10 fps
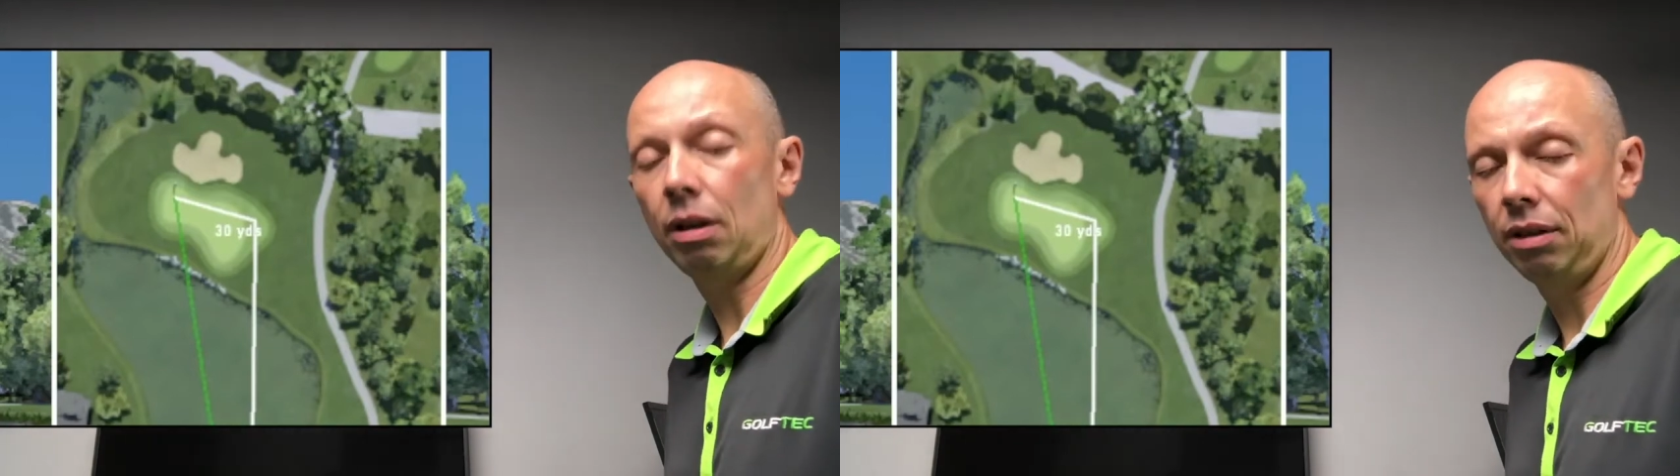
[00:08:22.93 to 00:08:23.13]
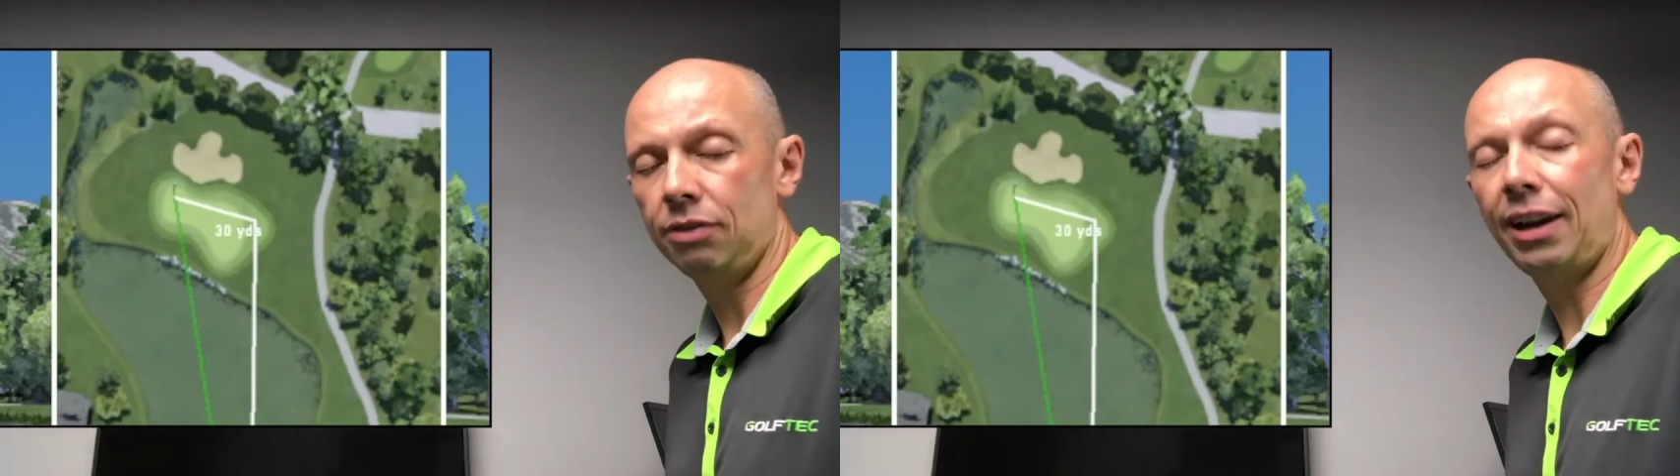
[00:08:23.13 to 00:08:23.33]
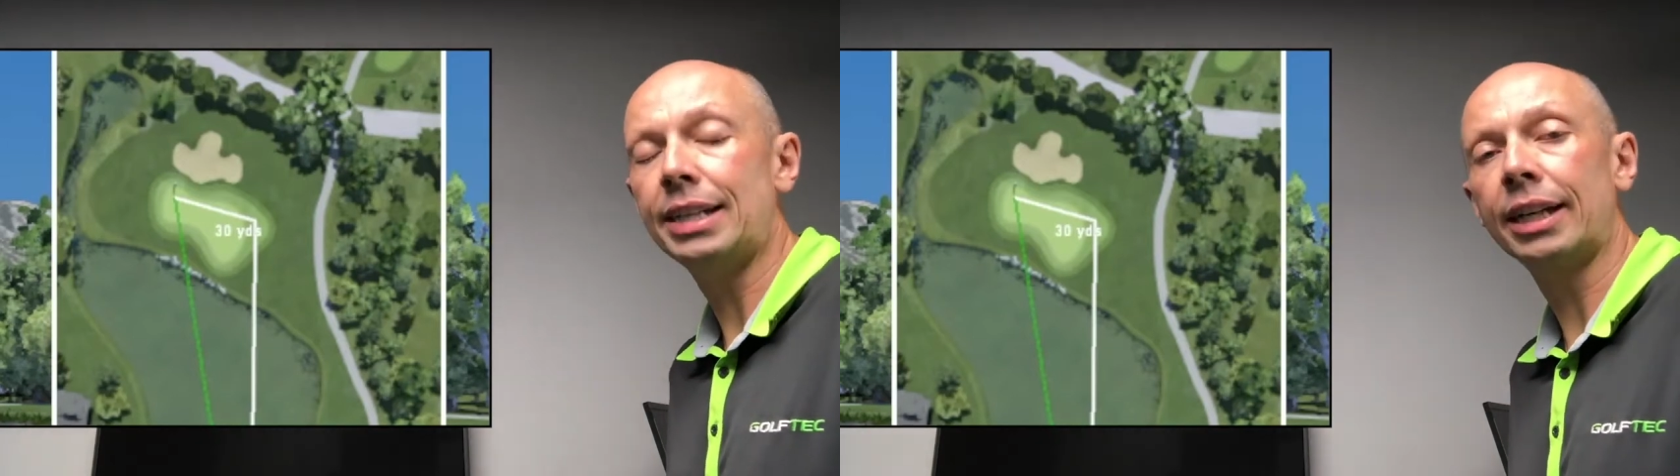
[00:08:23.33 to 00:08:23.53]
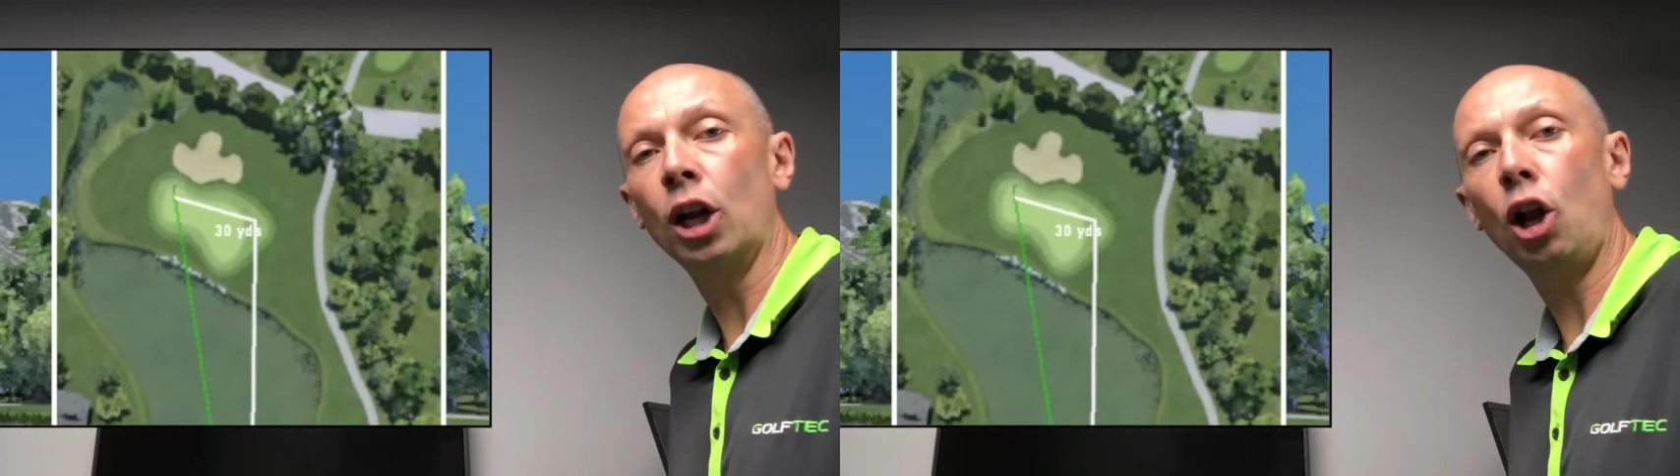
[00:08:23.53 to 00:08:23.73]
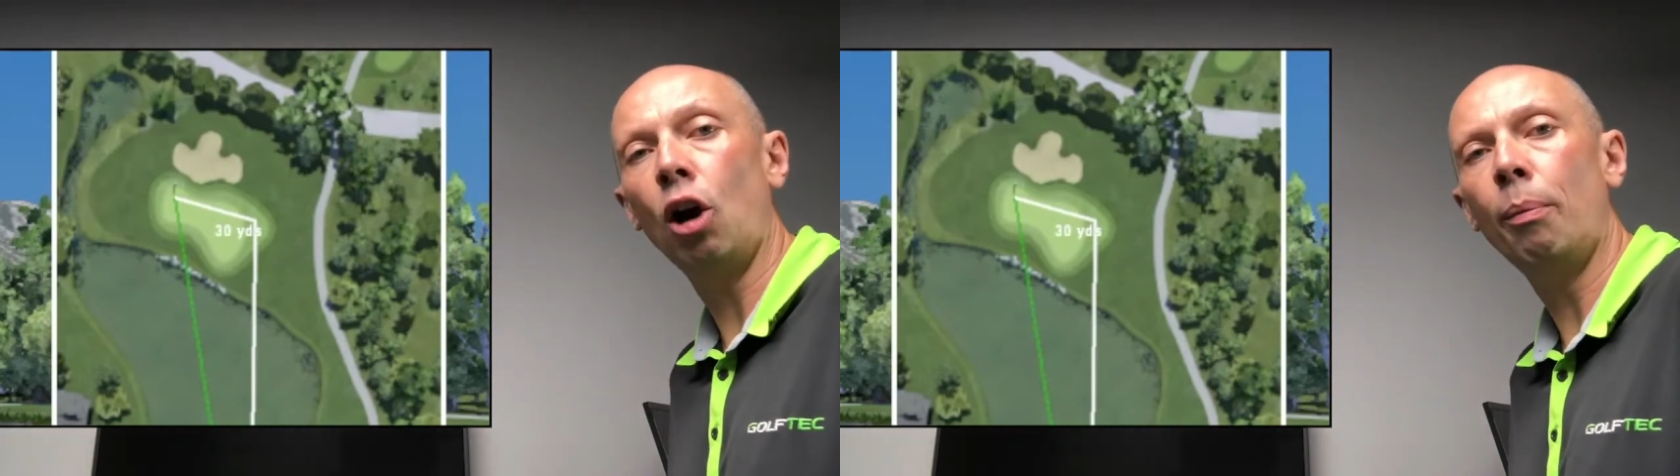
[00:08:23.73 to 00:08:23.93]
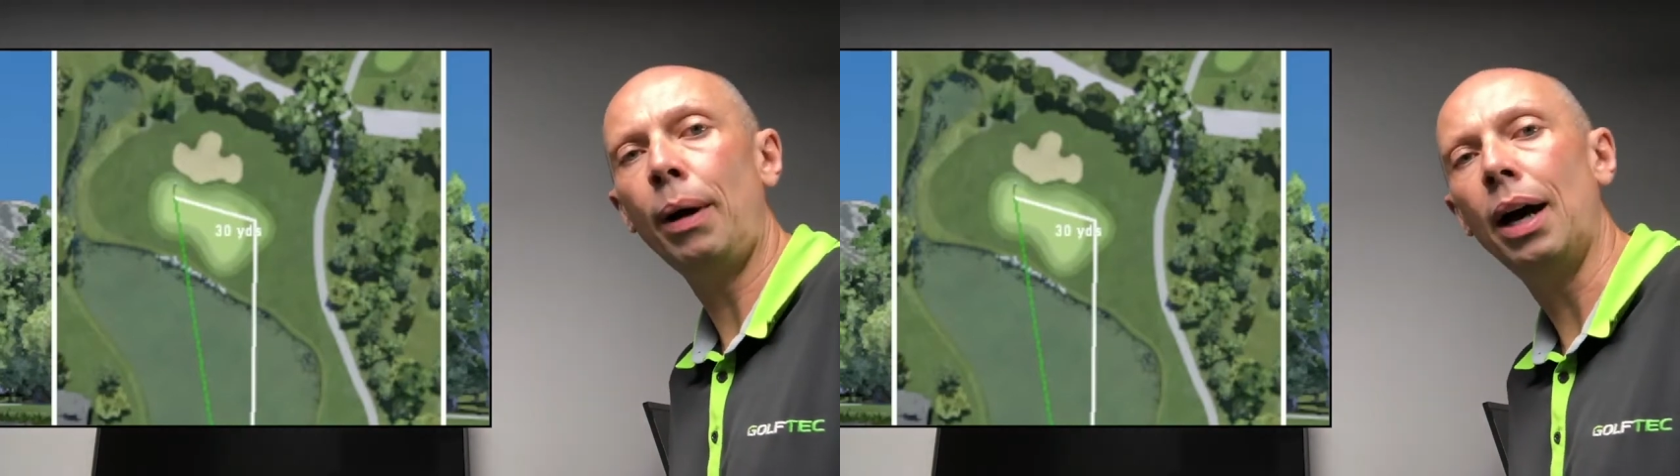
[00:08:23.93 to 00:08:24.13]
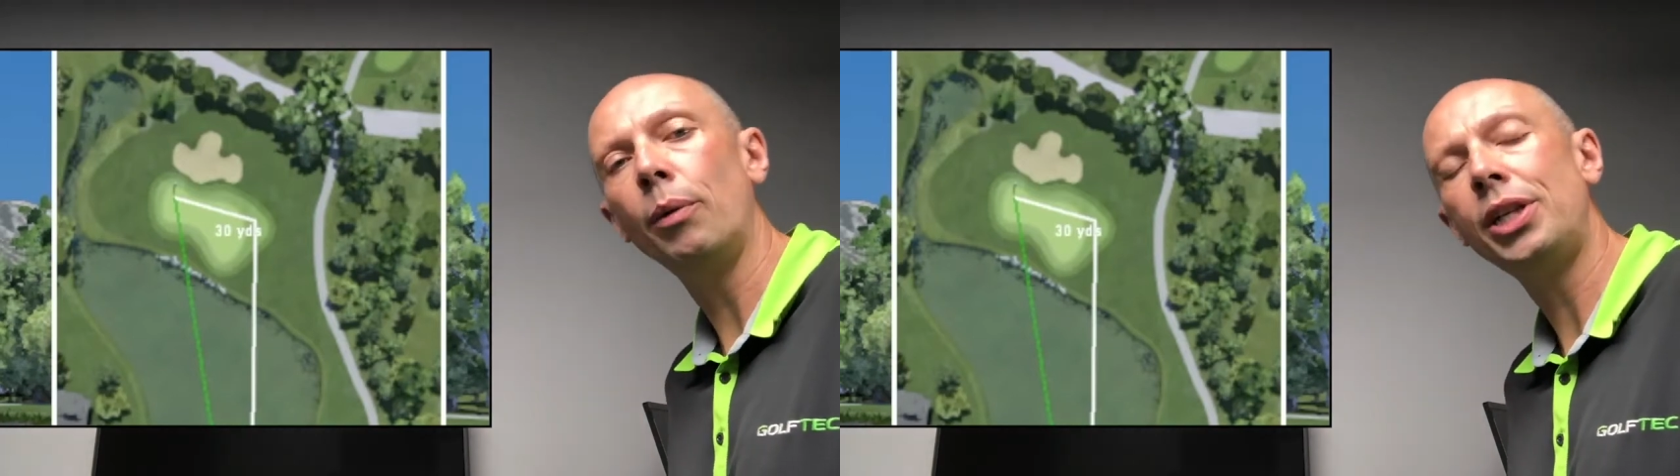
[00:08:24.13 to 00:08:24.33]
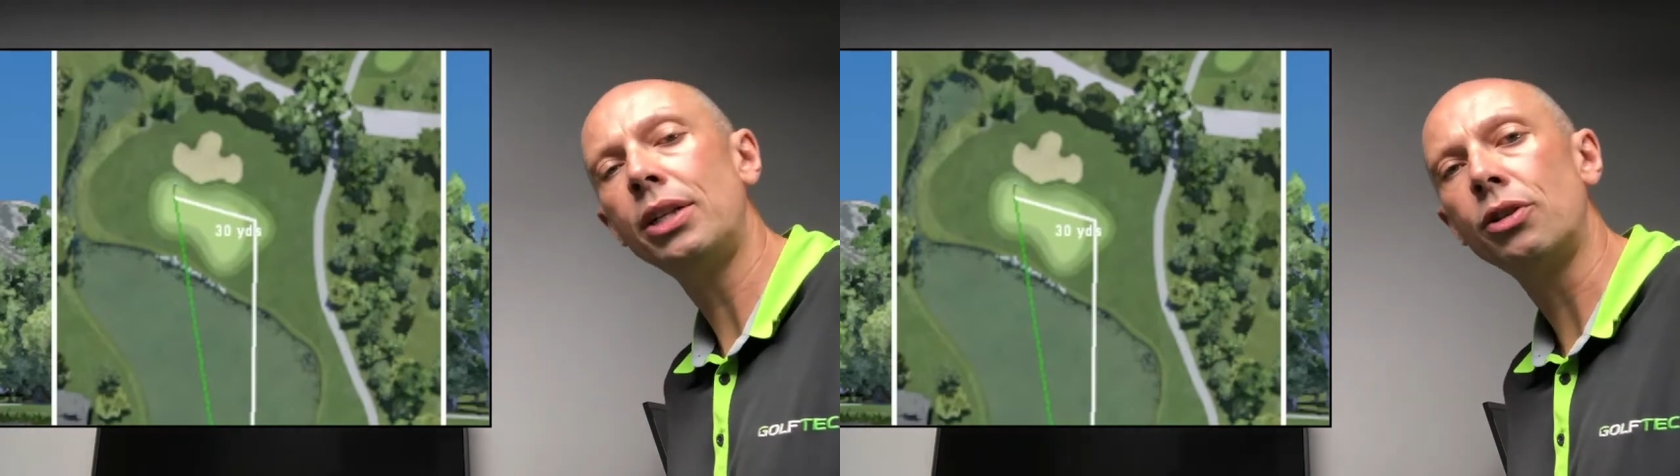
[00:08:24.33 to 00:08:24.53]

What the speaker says: facing a long putt, which isn't